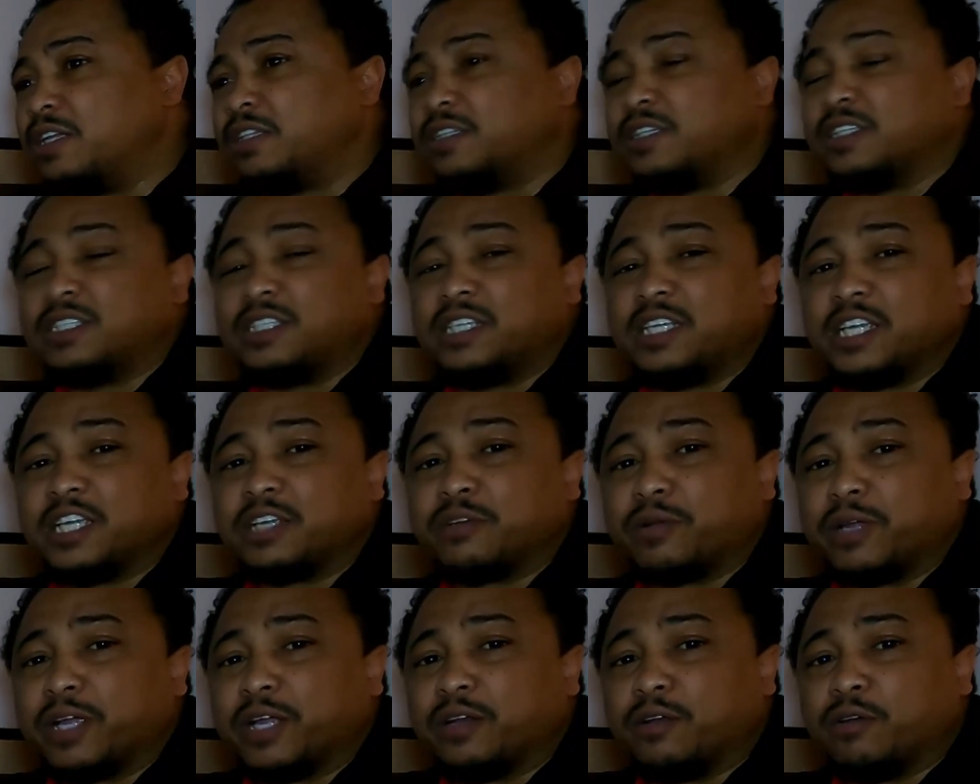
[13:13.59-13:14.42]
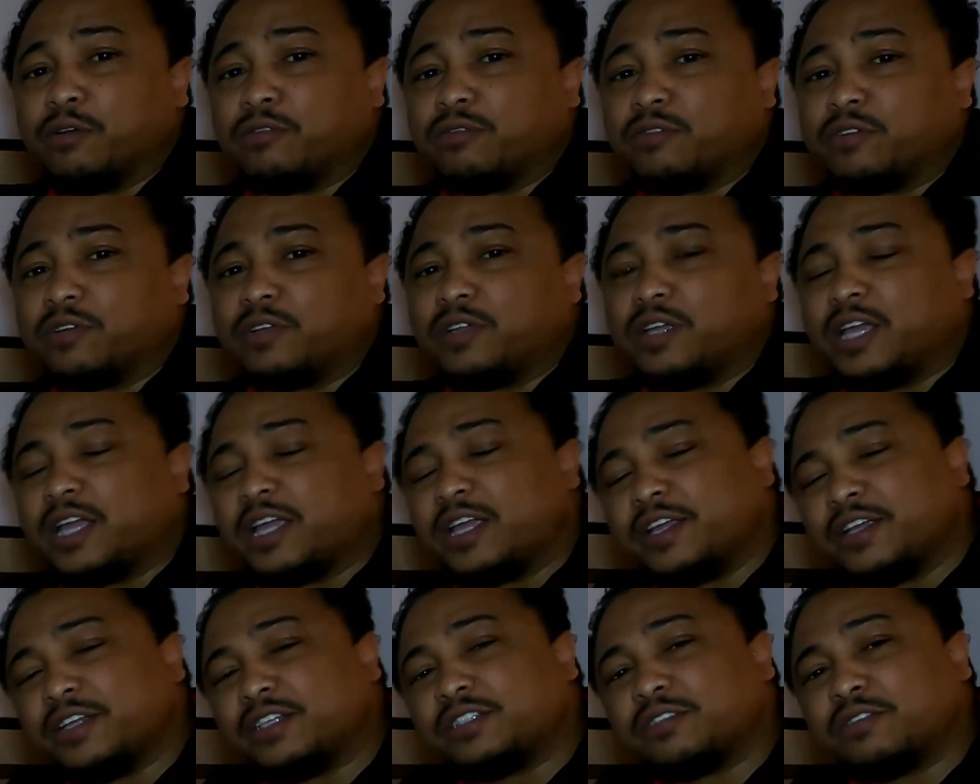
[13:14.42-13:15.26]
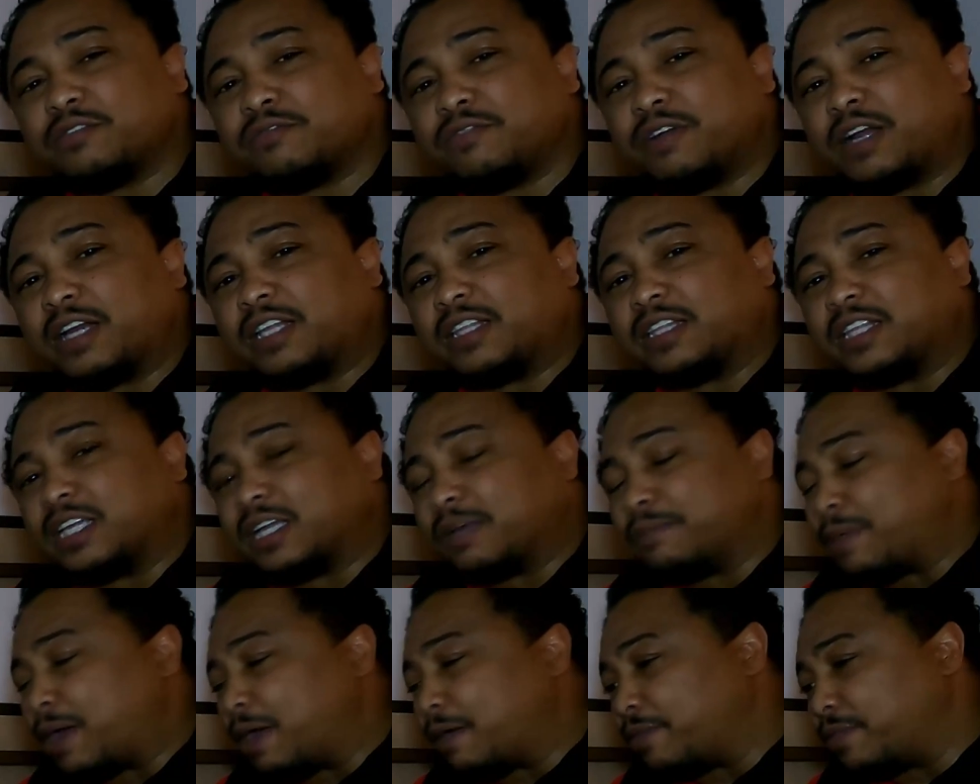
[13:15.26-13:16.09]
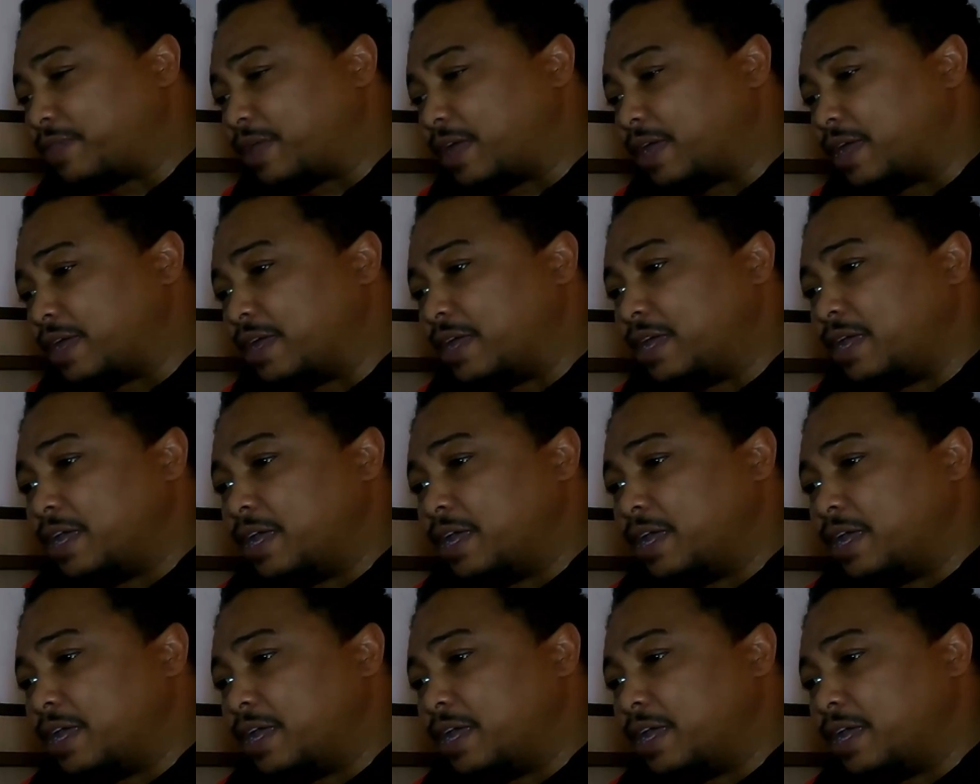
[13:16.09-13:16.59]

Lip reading: the 10 grand over, and here's the funny thing about that,